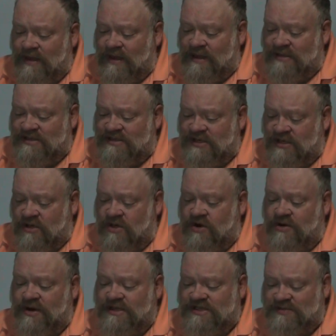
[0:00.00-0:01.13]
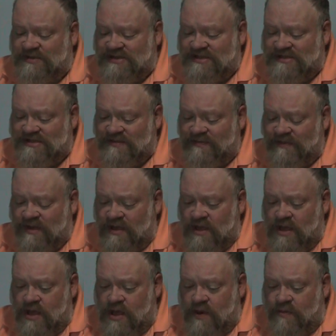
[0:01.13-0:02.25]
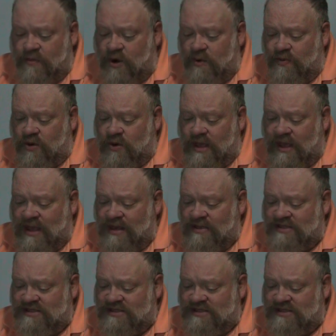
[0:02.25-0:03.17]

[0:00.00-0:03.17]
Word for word: until Christmas. Purple candle